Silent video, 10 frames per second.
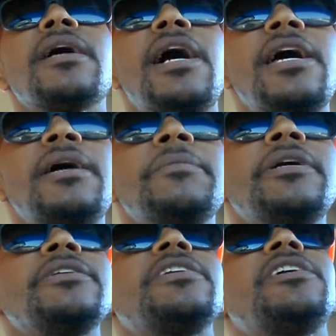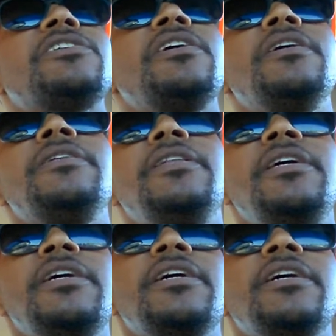I am going to touch on
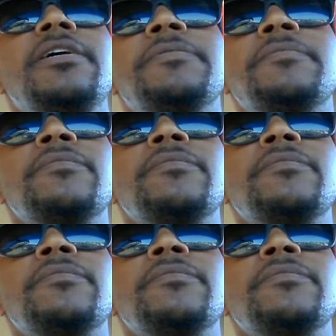the